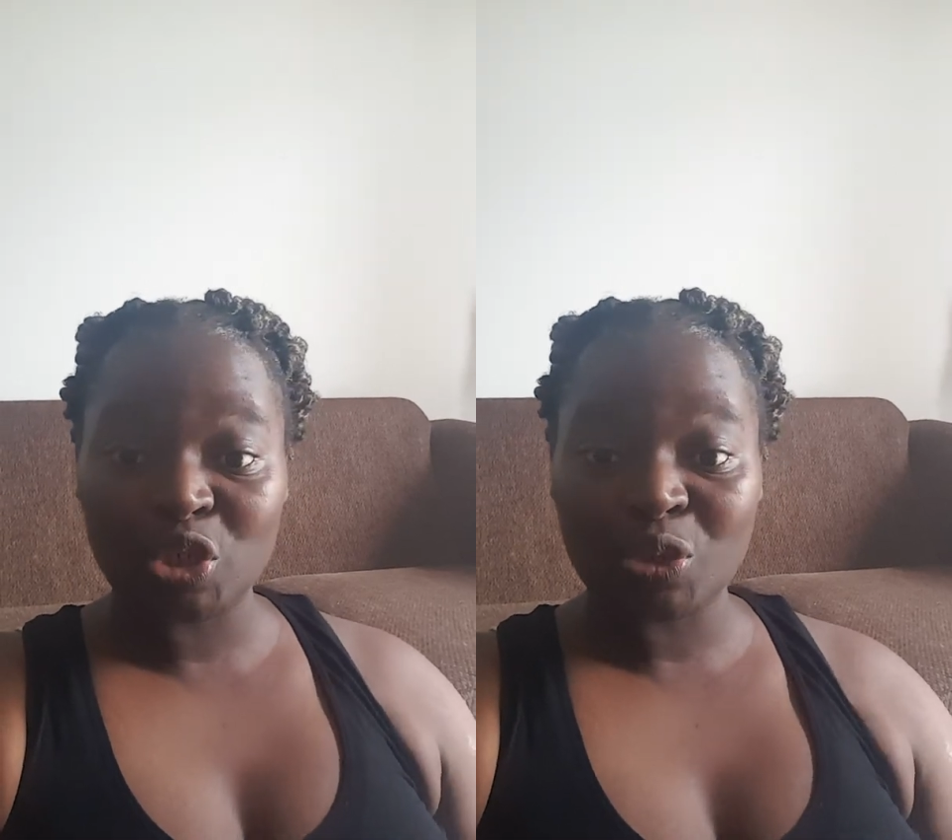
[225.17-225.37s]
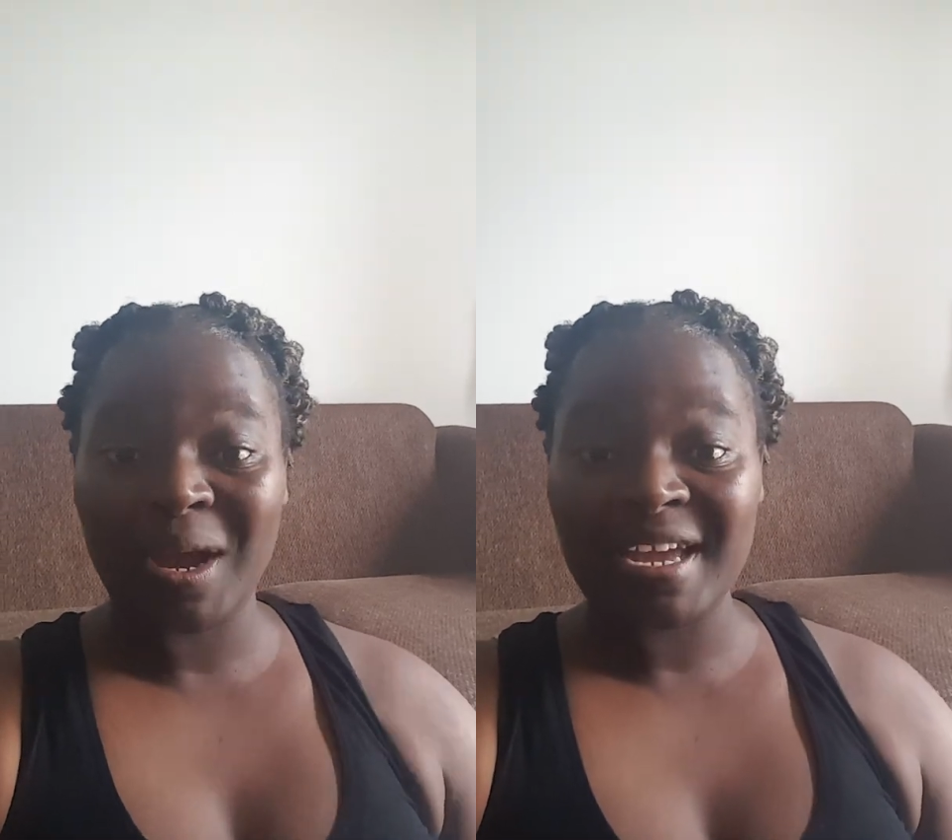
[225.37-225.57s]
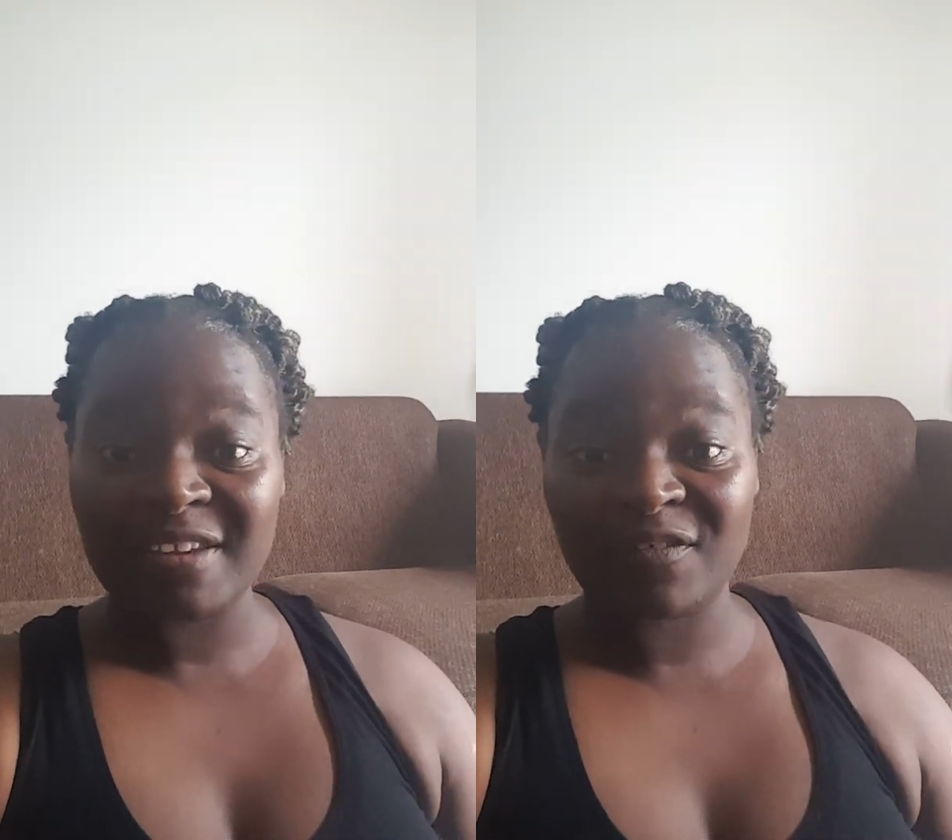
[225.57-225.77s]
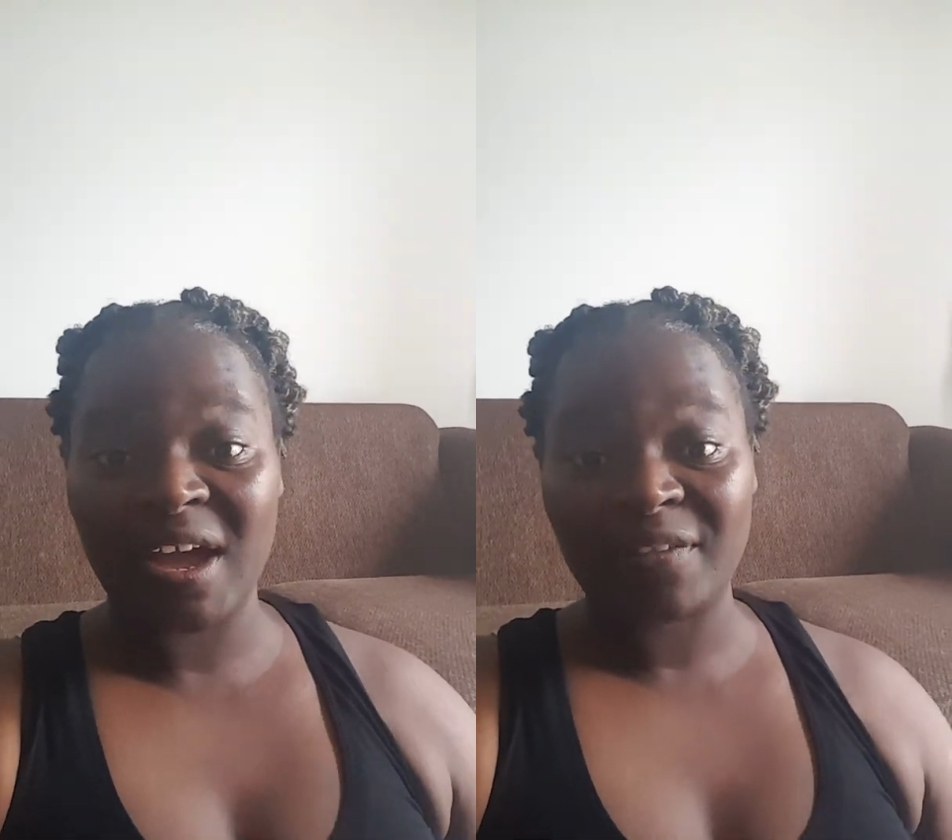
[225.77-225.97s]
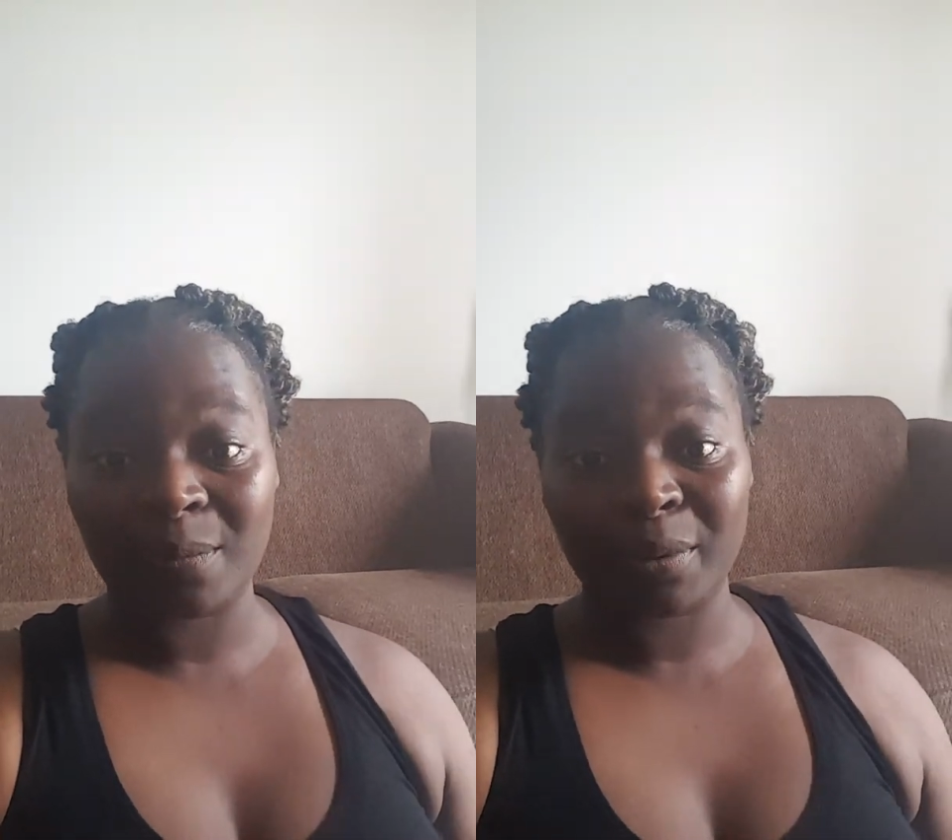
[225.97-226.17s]
trying to
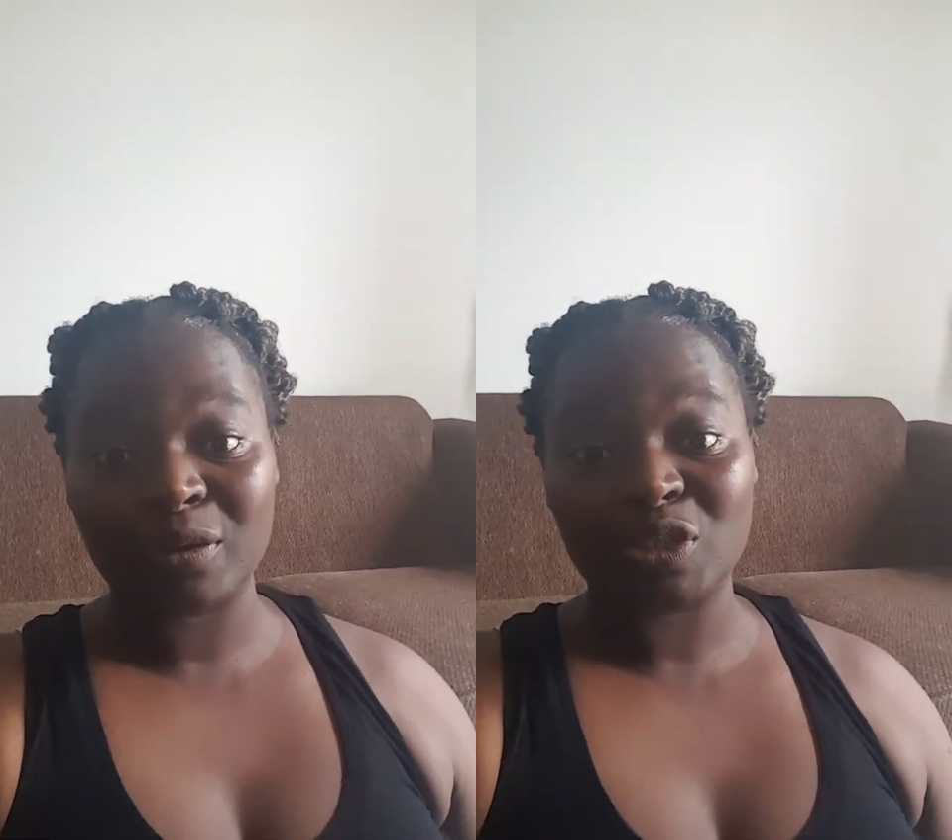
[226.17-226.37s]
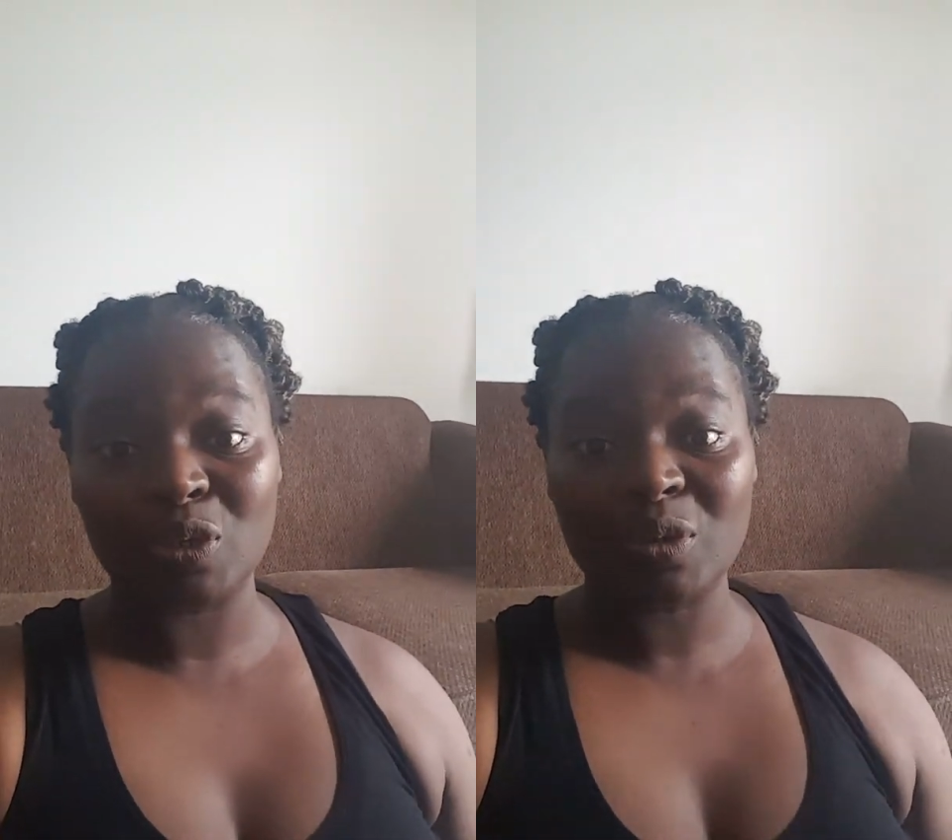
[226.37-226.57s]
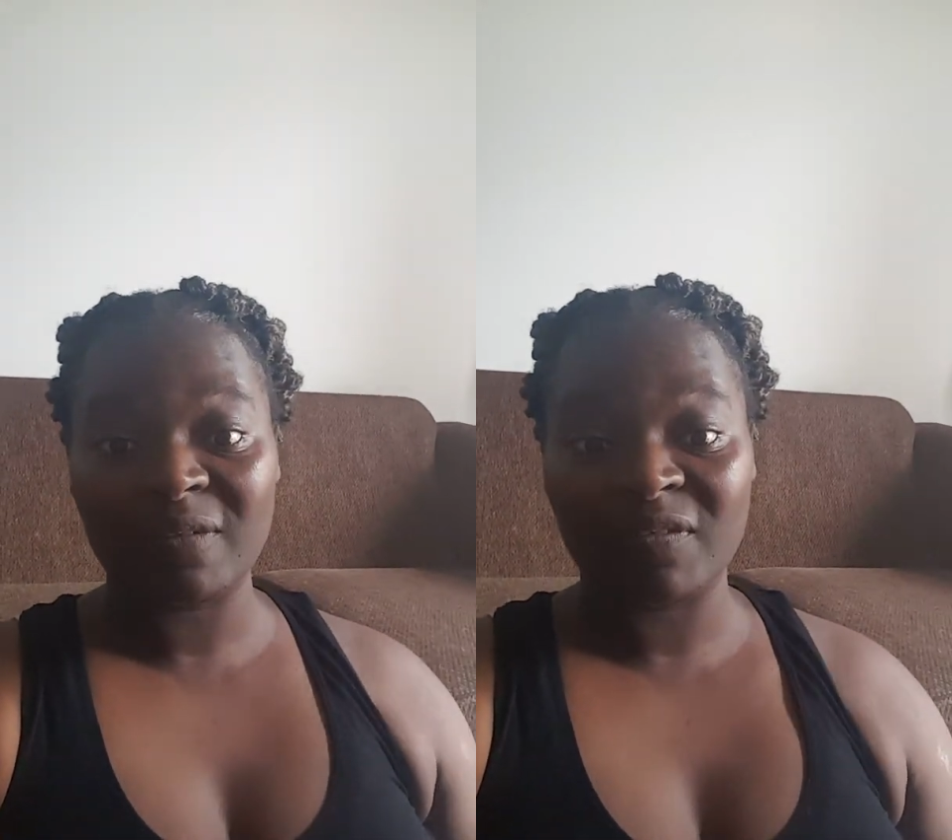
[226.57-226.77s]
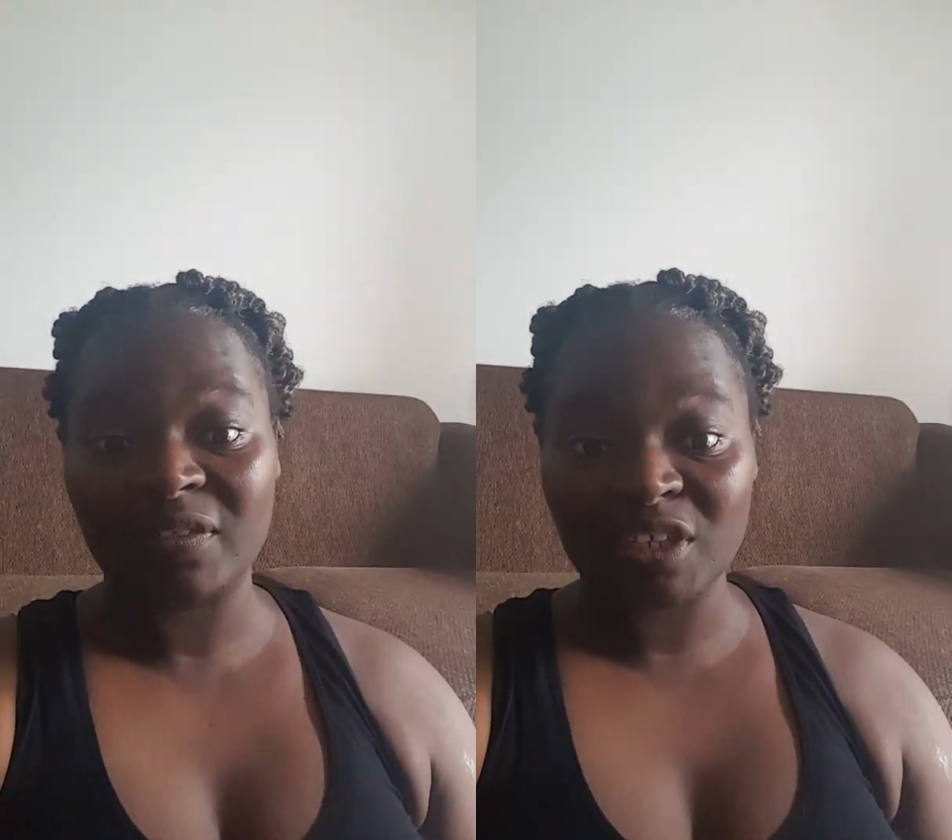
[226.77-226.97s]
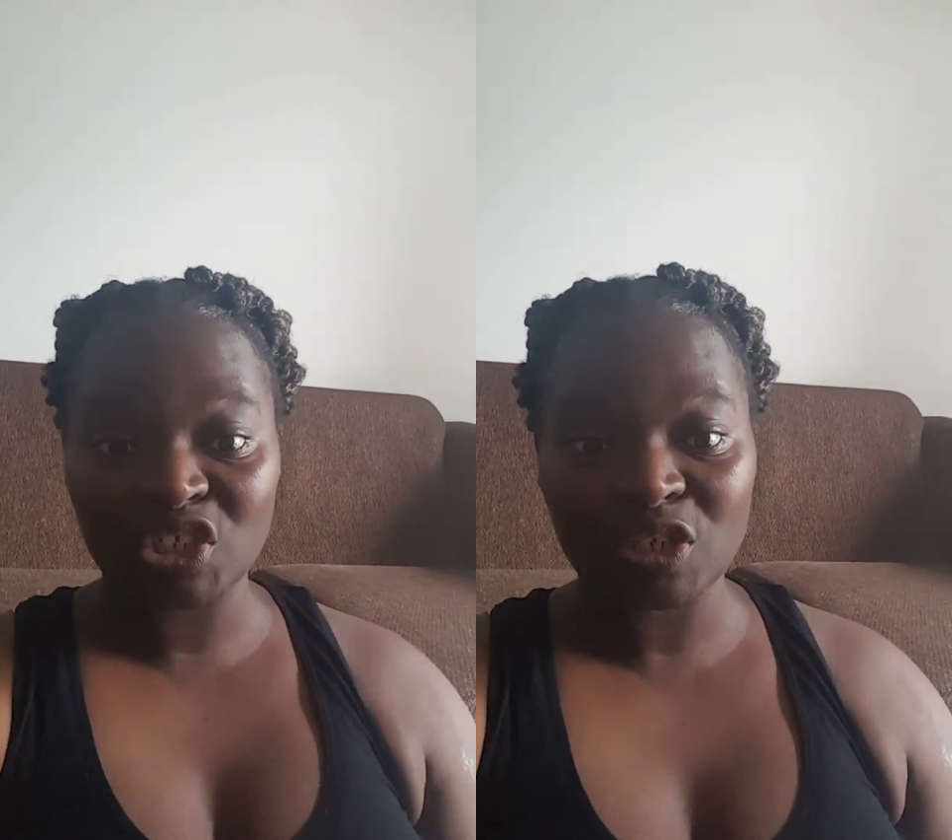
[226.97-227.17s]
find the person who can
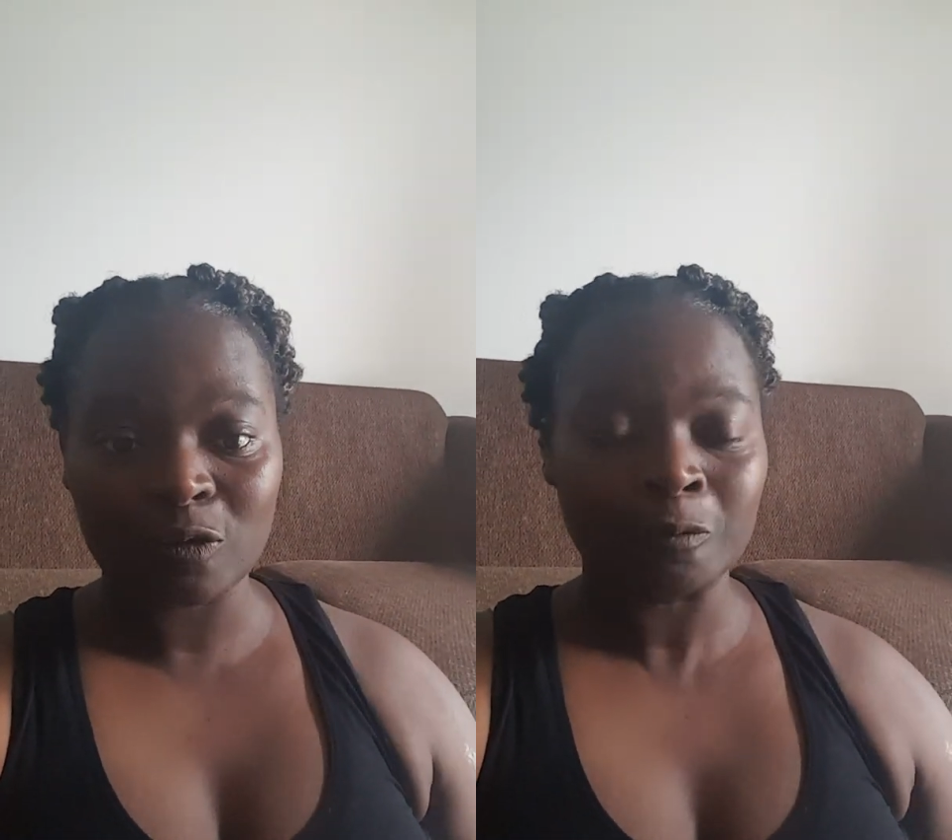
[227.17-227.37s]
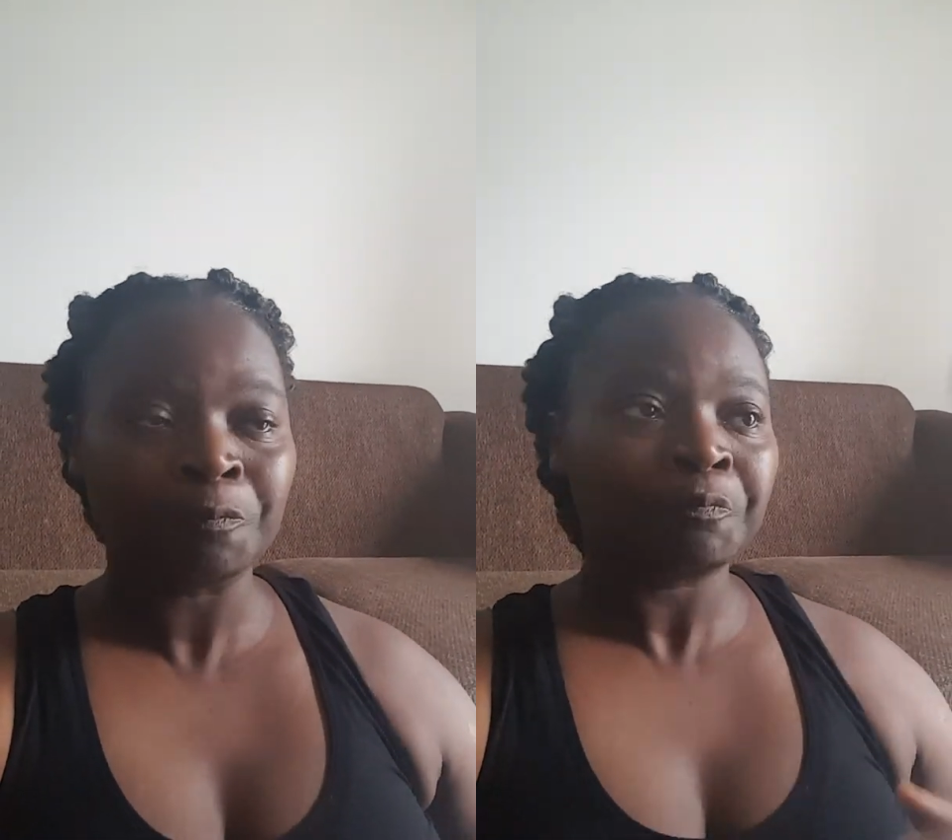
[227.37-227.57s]
fit the shoe.